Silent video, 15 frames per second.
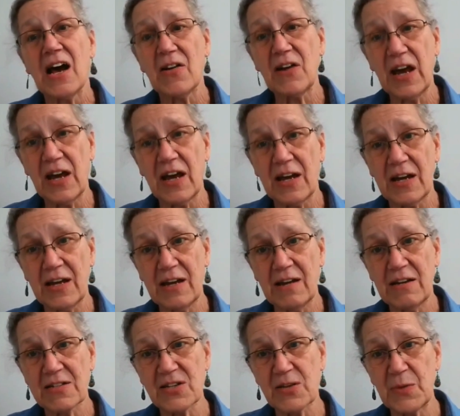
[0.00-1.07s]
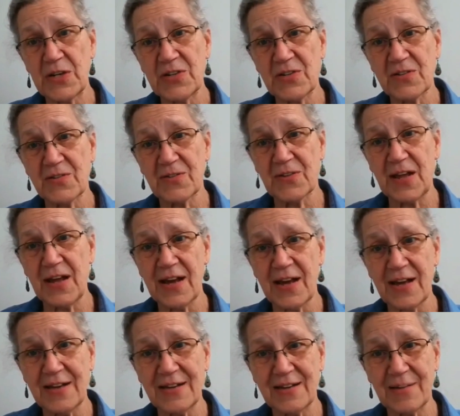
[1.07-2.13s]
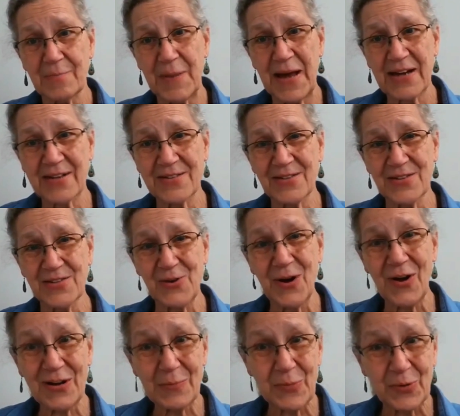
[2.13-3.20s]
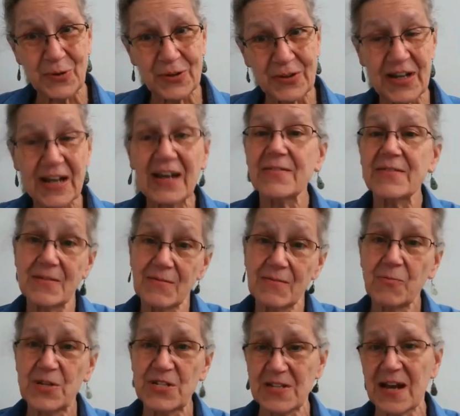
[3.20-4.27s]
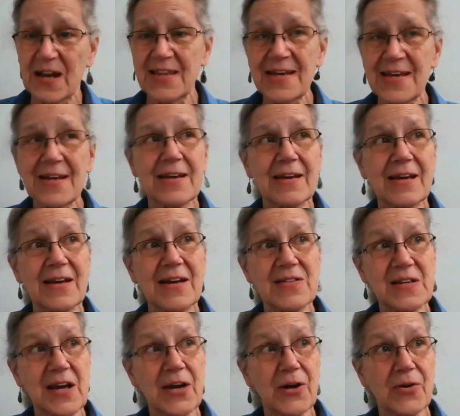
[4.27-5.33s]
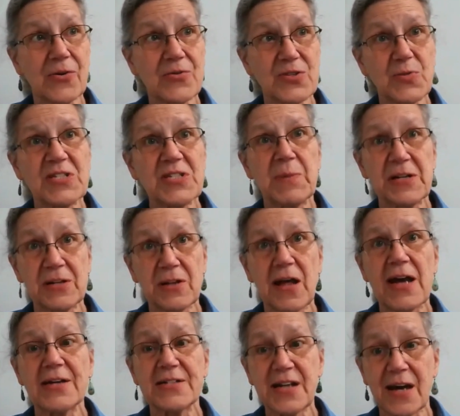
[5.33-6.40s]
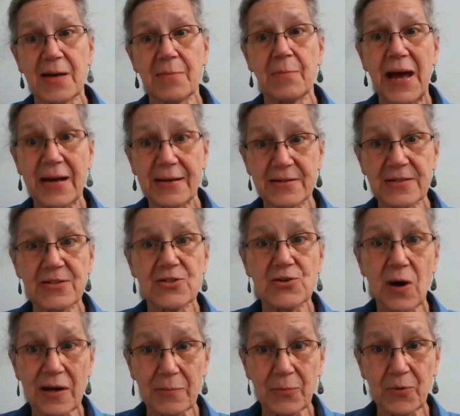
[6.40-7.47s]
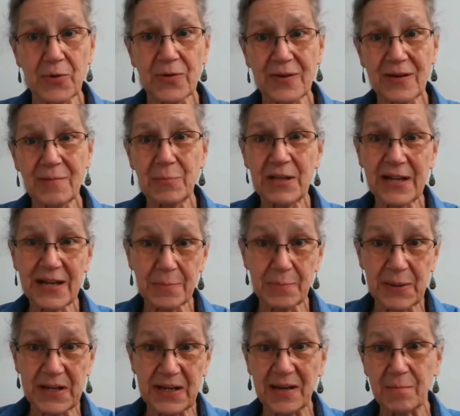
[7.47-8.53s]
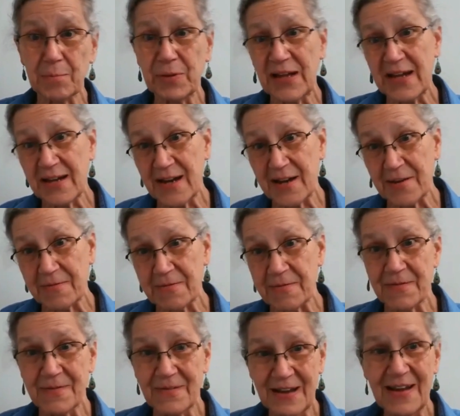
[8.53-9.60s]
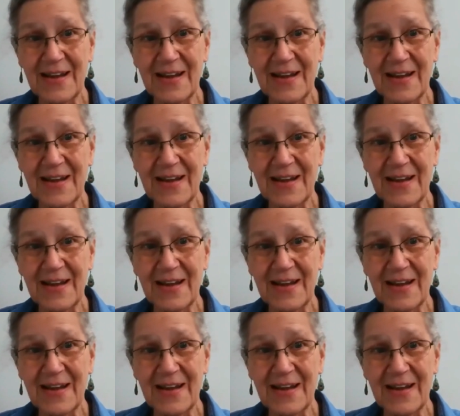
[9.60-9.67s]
okay, so much for that. Back to the drawing board. And I think as carers, we spend a lot of time back to the drawing board, plan B, plan F,